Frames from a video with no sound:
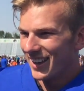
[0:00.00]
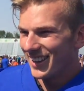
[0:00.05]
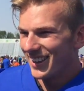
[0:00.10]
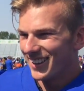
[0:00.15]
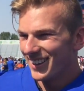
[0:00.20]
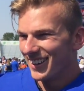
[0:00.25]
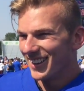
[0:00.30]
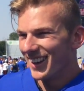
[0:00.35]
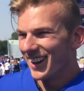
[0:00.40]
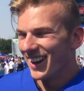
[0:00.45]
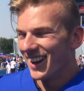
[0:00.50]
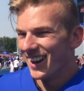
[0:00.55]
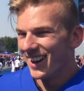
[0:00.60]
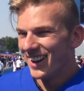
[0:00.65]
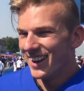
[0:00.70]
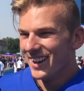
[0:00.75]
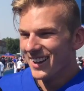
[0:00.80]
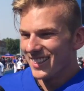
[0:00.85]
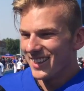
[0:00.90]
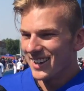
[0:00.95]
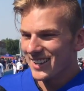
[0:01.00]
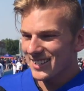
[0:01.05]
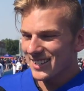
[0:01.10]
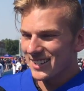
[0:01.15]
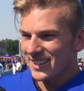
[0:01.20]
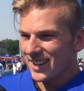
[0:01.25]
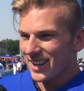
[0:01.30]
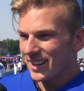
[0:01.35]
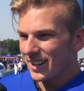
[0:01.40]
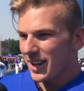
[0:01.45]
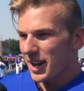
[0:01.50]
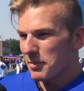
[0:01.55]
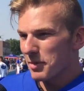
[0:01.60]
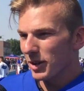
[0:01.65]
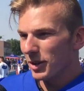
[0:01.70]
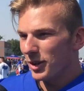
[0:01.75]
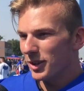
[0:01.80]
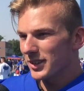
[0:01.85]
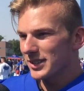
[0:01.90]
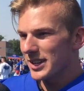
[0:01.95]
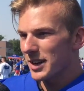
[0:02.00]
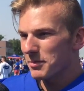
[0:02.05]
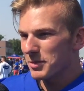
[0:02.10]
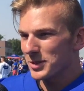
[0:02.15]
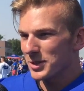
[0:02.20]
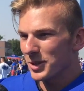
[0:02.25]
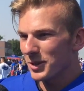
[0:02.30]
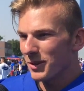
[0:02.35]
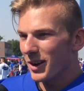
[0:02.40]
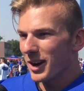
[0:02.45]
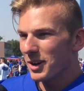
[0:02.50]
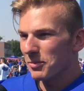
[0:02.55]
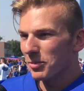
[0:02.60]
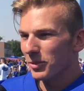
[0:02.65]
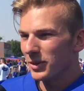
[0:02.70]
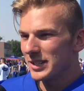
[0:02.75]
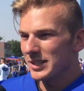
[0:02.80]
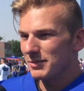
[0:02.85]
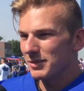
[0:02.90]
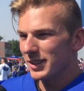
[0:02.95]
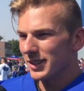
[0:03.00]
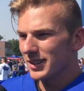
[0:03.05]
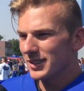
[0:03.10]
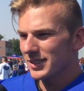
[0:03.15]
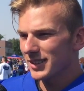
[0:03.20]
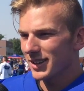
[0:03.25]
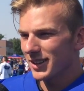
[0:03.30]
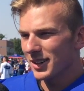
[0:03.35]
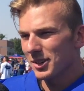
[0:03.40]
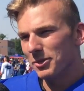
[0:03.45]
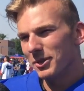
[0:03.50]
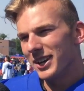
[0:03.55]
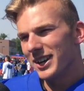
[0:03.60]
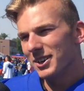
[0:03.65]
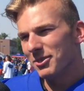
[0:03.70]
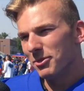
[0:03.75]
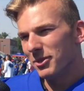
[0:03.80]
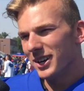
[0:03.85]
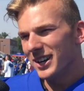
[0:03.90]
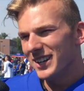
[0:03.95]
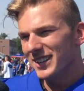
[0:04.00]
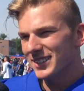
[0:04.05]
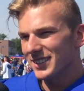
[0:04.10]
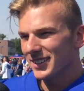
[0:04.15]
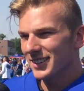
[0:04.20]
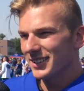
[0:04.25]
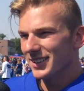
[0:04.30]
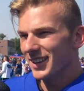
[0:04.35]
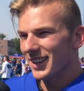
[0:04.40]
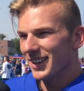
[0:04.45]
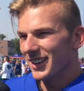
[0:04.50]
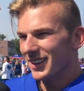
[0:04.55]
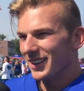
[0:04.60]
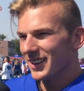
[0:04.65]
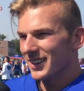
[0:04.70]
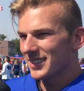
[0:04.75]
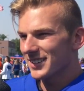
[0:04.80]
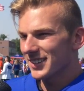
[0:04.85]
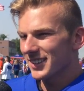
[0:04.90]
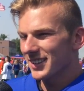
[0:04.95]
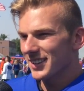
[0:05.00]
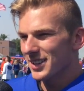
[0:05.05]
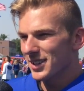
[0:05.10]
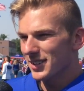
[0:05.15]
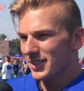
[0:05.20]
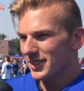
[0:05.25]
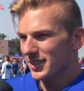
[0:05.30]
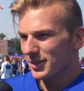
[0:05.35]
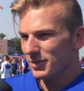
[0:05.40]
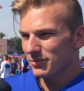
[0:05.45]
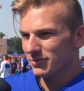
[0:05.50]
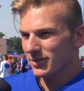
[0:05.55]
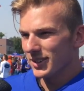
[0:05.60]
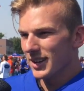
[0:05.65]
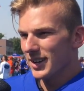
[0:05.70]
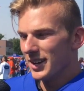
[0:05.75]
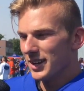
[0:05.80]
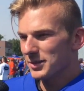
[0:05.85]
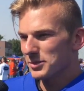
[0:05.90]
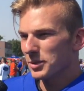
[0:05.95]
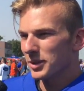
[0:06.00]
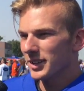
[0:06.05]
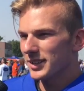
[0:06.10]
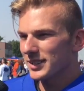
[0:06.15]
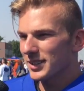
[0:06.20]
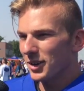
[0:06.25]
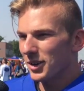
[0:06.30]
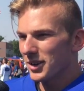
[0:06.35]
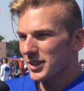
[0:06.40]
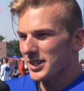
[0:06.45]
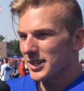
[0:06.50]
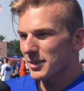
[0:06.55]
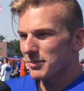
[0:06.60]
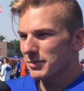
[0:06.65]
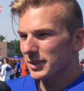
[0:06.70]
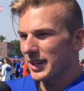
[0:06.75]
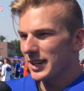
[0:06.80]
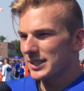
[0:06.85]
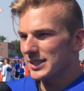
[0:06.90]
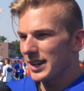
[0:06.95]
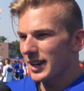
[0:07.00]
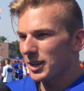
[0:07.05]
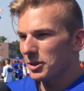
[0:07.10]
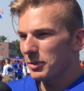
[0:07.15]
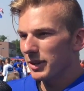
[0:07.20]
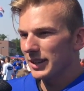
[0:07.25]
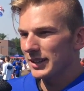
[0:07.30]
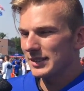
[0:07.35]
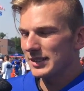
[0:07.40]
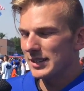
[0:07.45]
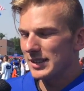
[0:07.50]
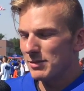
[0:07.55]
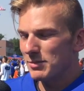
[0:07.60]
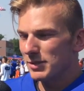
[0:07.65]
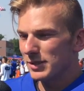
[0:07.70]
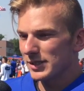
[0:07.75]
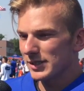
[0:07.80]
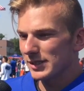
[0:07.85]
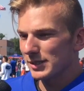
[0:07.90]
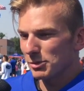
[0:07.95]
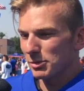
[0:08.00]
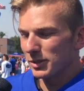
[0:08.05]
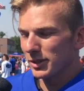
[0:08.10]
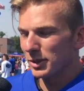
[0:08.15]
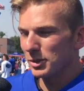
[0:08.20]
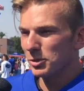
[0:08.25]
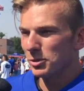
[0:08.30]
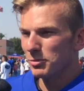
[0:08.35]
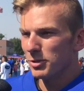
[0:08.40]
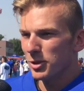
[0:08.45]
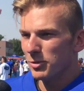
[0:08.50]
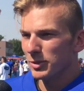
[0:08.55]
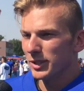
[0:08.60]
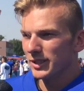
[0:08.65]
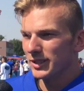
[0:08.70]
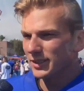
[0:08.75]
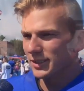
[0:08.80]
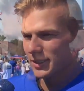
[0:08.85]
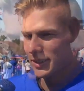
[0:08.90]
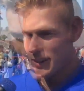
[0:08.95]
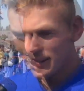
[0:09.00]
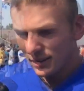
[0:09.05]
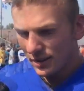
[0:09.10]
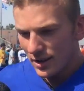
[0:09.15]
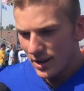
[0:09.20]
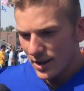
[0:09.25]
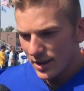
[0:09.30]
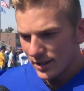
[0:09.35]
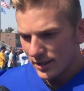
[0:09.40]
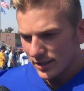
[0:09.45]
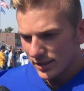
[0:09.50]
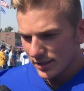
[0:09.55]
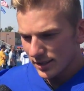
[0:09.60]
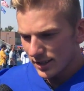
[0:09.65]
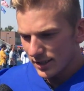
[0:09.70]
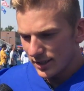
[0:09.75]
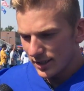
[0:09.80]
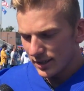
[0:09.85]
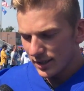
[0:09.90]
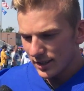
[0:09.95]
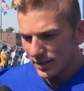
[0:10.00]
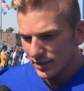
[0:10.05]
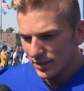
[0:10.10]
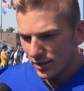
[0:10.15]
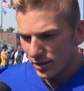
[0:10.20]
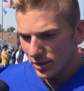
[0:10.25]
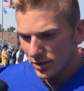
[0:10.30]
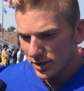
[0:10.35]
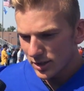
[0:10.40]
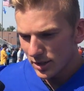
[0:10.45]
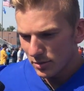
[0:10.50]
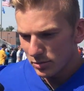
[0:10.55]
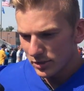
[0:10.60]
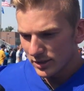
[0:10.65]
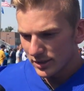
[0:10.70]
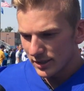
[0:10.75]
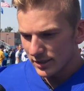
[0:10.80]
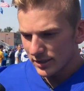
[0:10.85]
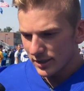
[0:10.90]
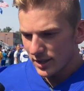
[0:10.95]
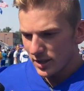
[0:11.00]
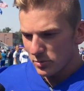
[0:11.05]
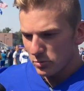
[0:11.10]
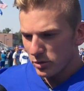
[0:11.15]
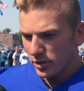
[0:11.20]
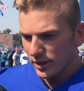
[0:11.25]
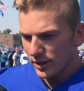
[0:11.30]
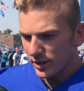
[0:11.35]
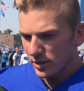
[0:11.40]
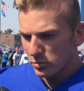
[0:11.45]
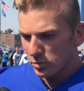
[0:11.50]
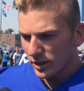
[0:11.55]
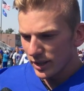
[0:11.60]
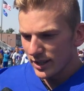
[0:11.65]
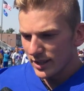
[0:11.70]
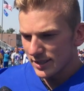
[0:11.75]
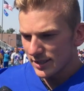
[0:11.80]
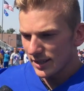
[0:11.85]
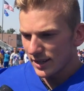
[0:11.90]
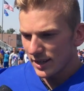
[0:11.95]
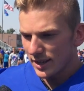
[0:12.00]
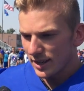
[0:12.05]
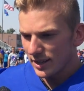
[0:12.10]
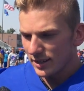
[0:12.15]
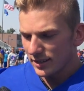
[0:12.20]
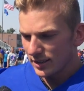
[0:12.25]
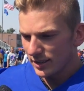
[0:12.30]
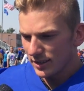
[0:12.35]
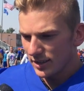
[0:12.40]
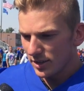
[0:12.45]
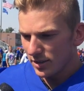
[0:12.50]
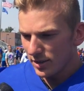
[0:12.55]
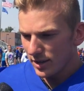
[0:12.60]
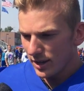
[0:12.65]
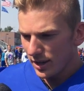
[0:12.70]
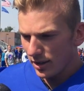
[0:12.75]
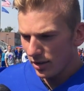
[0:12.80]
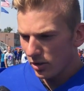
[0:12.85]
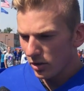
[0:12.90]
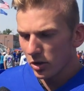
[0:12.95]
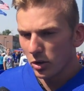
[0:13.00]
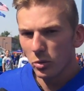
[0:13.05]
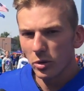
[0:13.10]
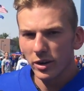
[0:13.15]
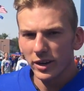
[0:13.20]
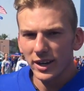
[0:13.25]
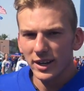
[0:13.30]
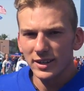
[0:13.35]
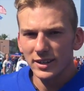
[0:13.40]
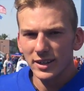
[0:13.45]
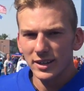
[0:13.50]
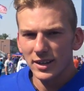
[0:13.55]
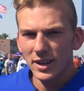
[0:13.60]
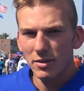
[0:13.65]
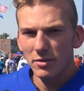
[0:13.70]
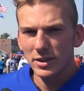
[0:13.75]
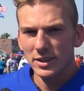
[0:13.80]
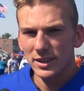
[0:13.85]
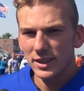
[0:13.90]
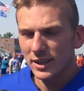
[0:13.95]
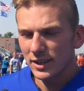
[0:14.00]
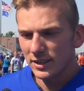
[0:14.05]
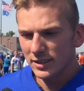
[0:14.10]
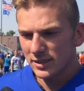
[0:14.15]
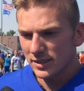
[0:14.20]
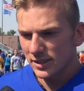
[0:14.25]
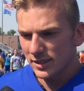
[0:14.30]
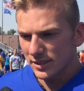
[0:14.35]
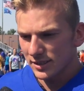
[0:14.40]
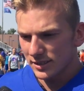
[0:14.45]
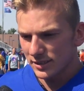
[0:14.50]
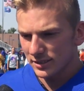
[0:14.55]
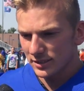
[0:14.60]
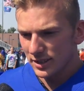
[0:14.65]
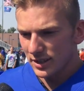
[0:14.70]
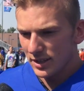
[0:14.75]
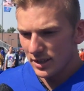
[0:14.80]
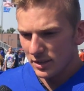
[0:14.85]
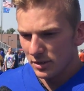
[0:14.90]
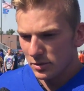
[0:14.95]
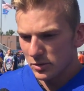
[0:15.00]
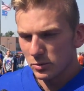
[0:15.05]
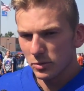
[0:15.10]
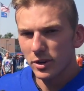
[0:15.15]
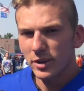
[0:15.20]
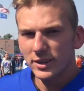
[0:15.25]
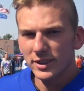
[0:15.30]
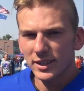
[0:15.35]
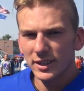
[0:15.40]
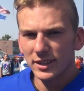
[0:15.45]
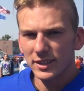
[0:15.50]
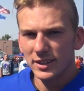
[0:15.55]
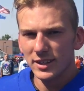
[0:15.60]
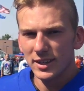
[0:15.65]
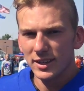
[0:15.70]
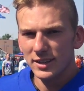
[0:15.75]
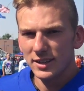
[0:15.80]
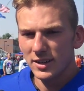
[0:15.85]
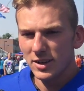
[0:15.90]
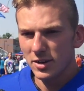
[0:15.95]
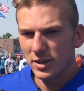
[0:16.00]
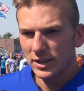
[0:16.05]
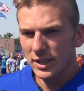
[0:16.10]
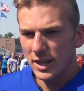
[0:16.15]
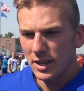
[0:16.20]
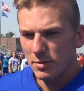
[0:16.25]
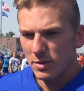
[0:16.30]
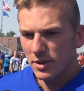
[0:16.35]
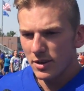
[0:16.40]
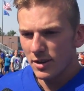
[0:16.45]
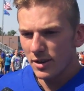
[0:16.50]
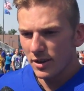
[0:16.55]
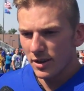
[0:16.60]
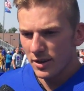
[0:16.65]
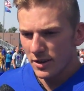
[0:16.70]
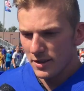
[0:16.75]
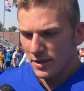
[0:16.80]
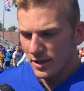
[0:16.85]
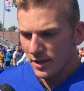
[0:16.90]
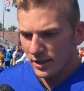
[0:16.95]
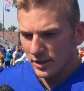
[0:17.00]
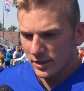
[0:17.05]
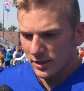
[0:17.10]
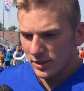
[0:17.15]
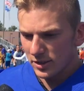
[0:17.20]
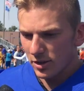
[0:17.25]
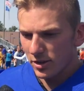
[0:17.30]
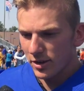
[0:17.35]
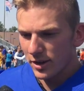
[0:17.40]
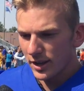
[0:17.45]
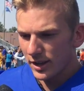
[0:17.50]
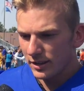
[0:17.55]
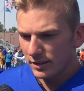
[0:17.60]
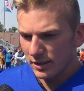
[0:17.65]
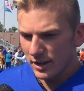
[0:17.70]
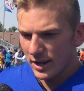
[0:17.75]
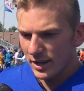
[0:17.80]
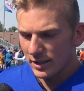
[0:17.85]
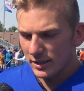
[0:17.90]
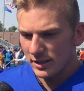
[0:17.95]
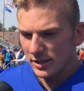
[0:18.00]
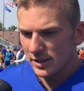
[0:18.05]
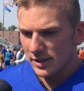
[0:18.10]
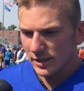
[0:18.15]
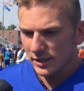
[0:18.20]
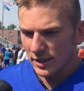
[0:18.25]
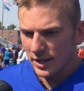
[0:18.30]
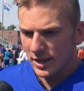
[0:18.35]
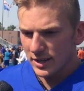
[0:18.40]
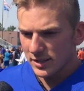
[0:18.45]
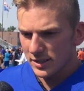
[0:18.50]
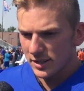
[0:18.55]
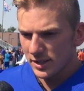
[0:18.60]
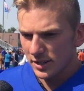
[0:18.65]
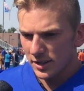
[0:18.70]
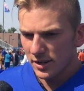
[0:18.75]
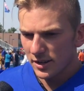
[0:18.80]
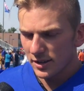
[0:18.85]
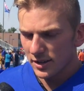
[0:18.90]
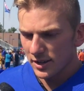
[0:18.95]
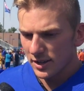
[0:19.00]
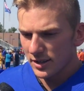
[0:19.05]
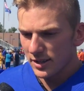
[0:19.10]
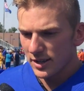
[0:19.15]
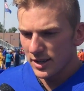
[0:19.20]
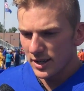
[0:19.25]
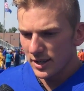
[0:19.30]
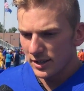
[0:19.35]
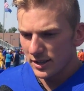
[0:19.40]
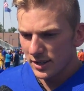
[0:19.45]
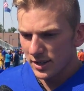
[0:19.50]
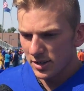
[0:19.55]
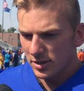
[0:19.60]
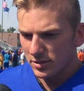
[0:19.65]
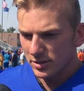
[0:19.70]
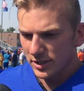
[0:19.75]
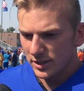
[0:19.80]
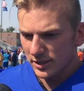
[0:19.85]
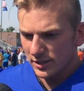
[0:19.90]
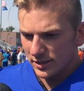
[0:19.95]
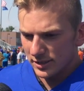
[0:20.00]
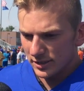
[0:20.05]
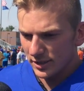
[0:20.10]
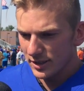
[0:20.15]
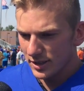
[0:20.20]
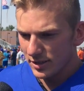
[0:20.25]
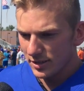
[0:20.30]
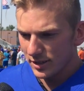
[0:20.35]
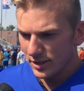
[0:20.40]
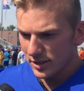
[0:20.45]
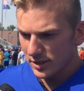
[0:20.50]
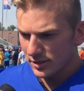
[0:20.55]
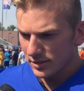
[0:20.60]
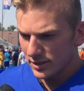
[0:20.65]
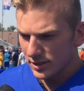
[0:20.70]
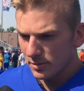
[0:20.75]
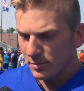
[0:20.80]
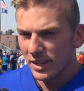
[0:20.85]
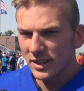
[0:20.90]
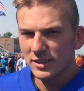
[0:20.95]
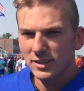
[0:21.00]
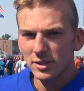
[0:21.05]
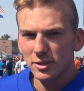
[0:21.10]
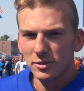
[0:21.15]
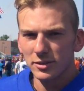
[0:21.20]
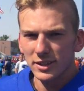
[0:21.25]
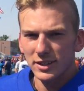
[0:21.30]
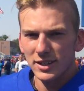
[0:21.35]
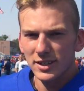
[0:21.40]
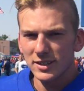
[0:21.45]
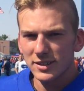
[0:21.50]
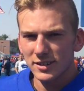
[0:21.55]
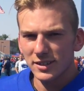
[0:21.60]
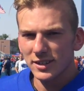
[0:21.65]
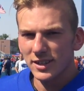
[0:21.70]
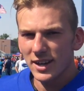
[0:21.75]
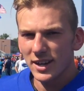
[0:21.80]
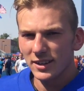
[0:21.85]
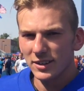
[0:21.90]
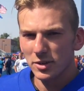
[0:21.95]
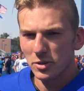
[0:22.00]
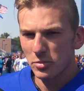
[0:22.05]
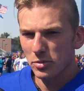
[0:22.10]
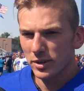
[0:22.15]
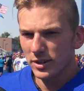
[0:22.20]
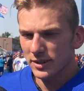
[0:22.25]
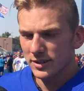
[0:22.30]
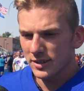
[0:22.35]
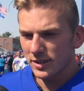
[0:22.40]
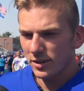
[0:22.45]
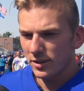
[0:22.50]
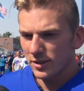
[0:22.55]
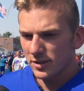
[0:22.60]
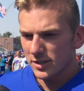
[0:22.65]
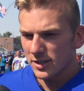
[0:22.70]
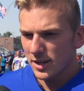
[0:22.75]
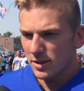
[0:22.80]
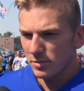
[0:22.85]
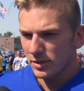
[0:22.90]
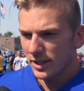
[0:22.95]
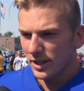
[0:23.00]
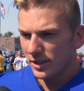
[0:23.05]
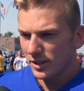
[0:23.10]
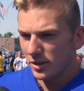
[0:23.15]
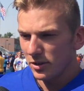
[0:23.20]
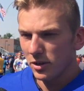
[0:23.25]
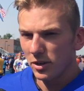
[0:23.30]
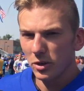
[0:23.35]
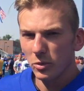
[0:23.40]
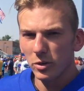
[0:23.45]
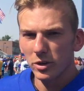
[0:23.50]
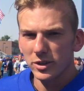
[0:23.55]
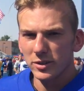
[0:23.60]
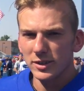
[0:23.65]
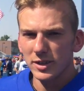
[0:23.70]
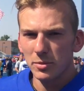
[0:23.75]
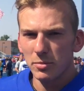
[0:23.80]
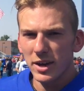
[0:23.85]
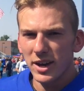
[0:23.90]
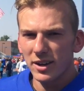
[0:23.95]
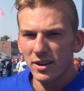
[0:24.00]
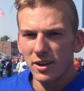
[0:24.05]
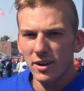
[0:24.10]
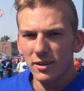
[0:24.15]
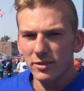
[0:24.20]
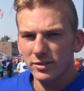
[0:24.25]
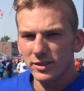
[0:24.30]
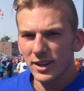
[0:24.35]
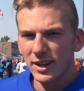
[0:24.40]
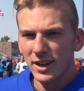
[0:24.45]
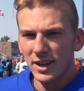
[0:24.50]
And then I saw Nikolai, my long snapper, turn around and point to me. I was like, wait, what? And then next thing I knew, you know, put on scholarship and got tackled by the team, and it was just a really cool moment. It meant a lot. It's just like getting that scholarship is just like putting in place that I, you know, all the work I did and everything is just, it was worth it in the end. You know, I came here, started, had a decent last year, and then, you know, just, I know, I just cements you in history that you were put on scholarship and that, you know, all the work you did paid off.